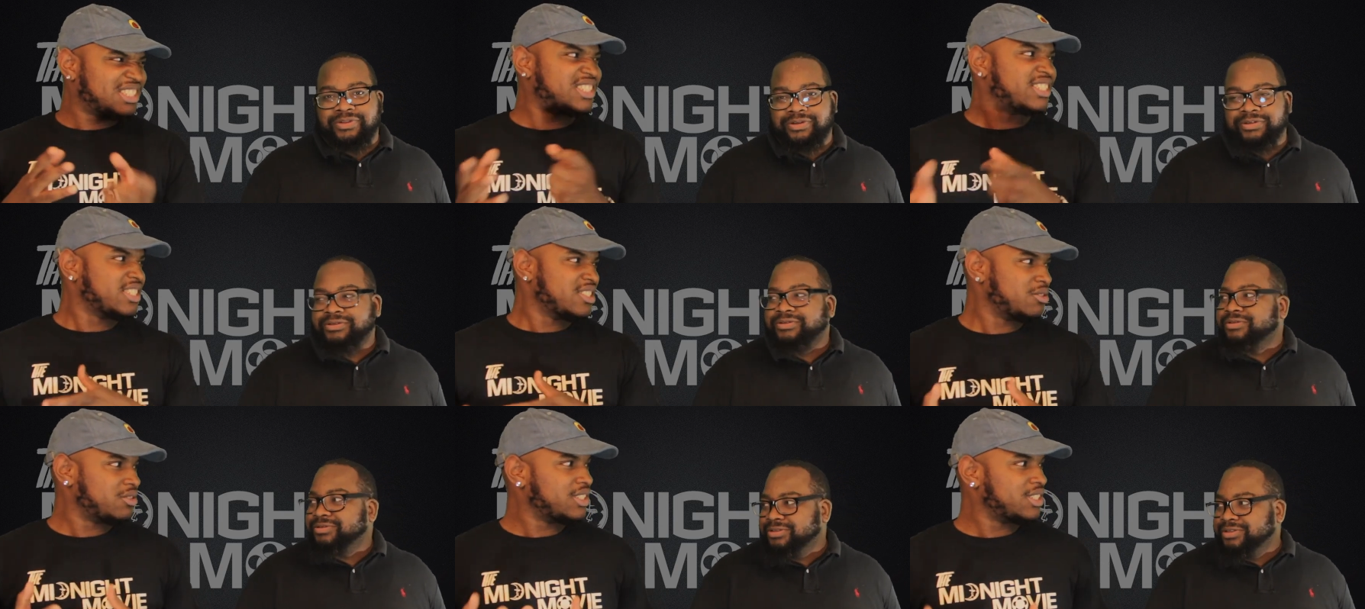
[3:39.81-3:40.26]

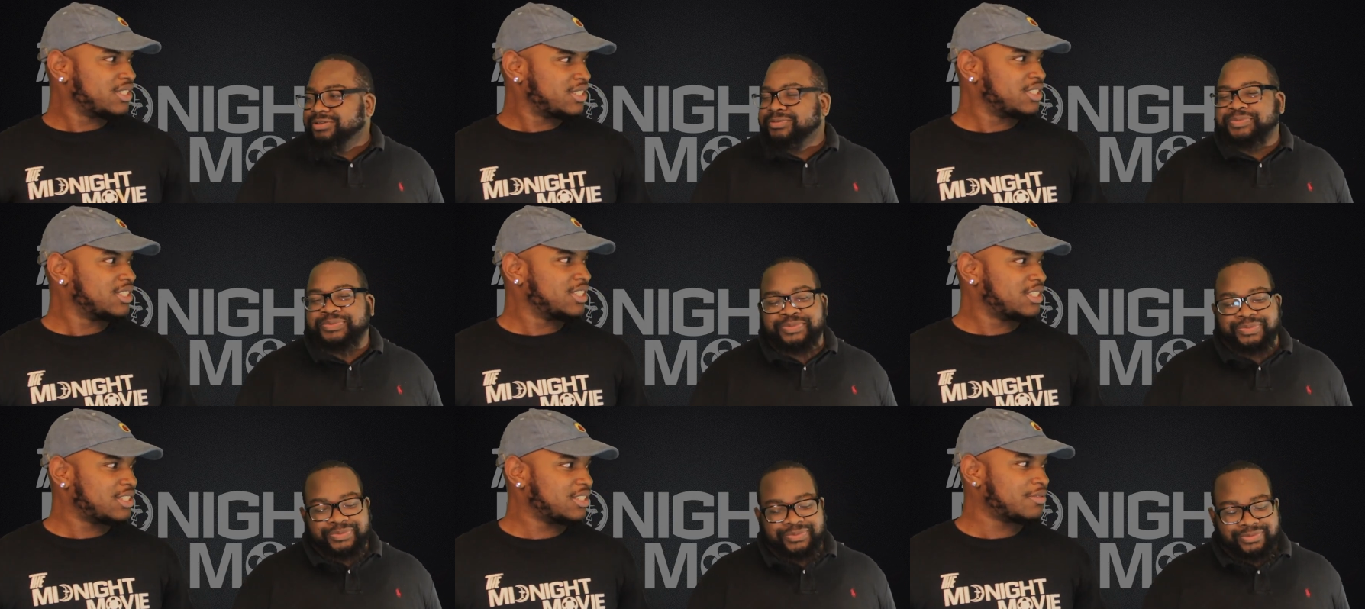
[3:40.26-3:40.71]

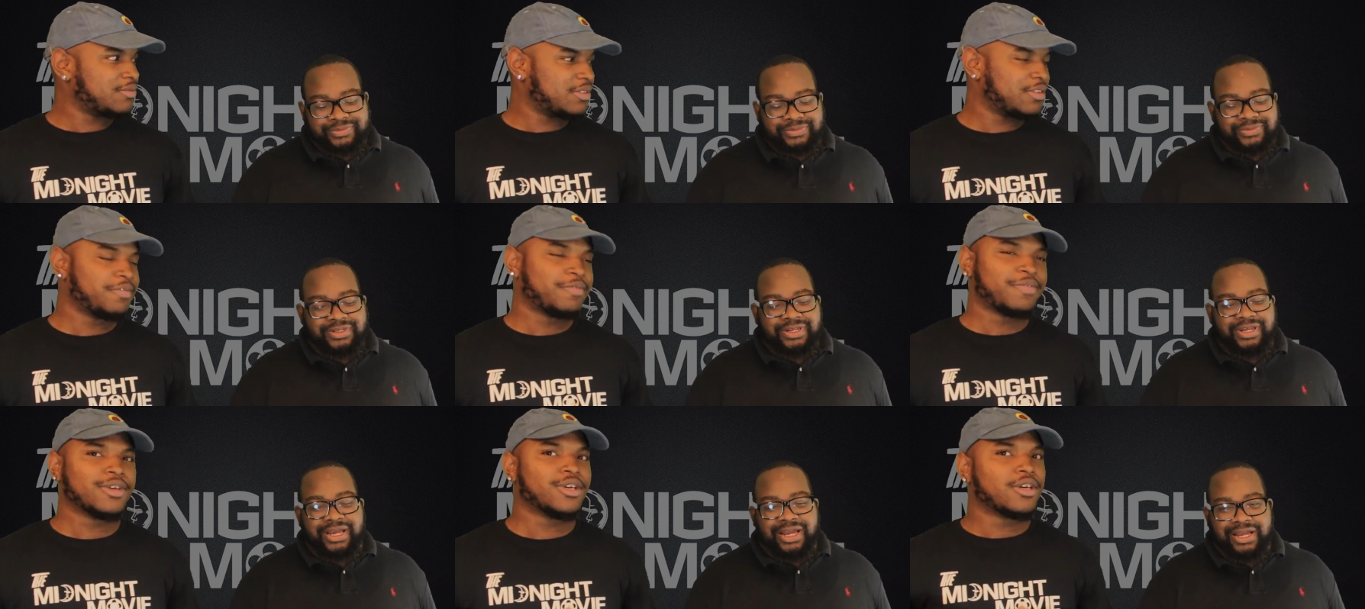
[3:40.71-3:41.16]
Speaker 1: seriousness of
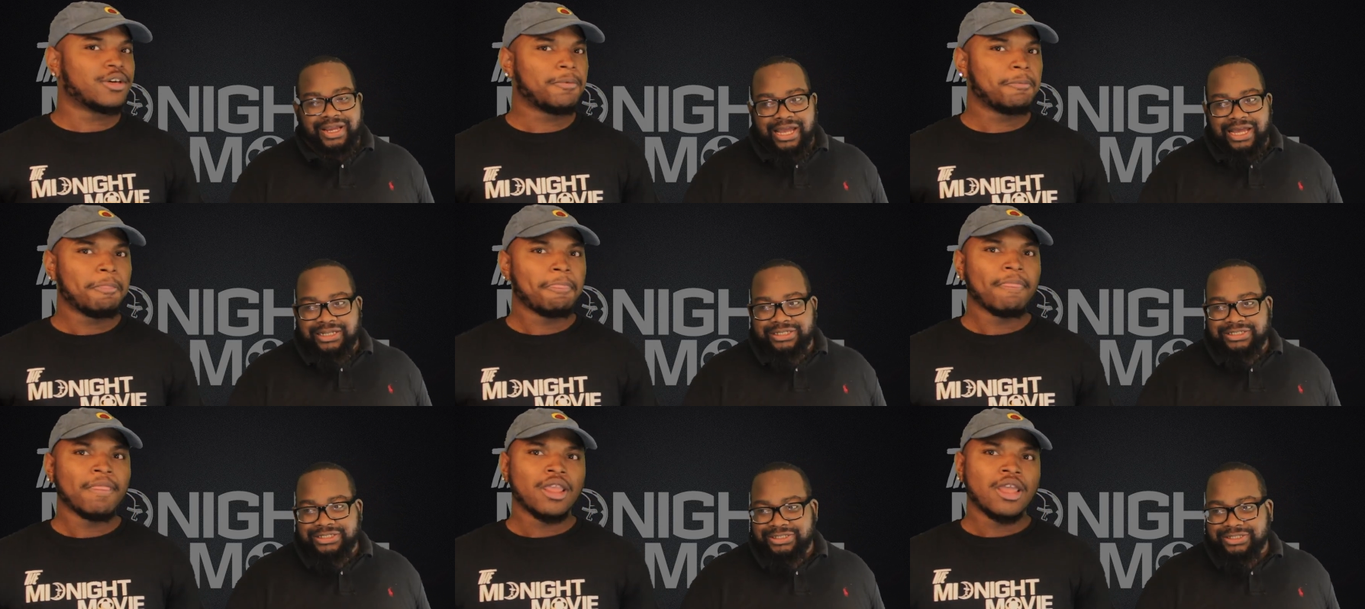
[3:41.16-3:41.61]
the film.
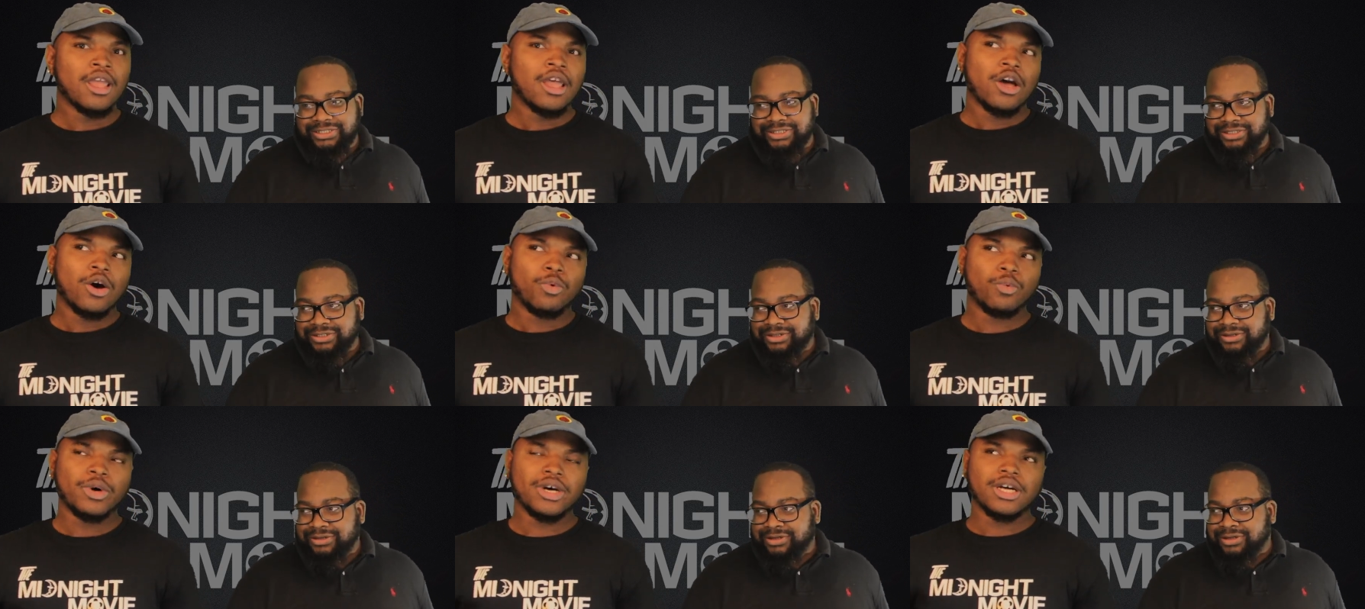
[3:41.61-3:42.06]

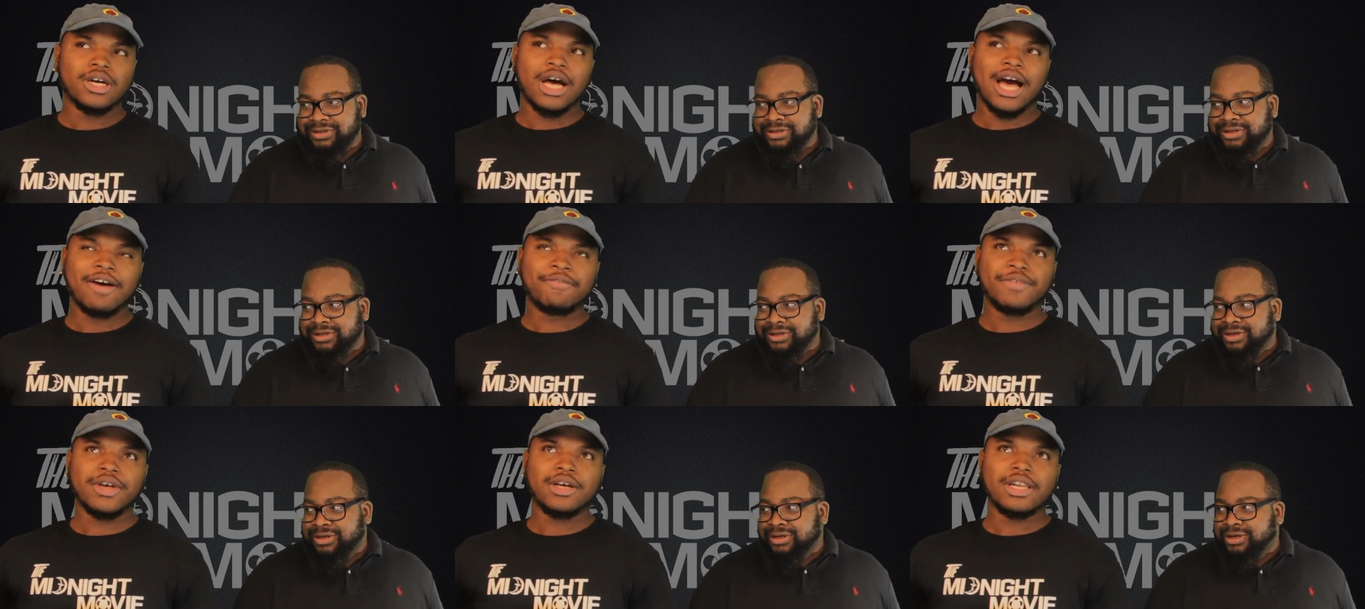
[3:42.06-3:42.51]
Well,
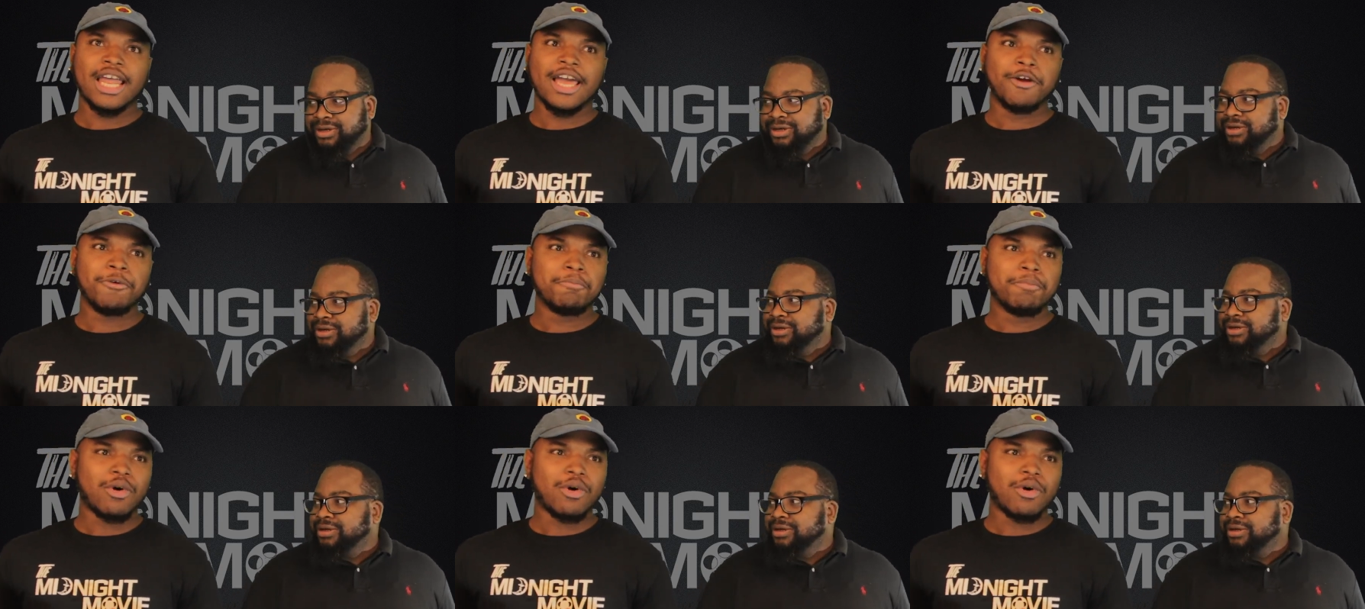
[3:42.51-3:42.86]
I felt like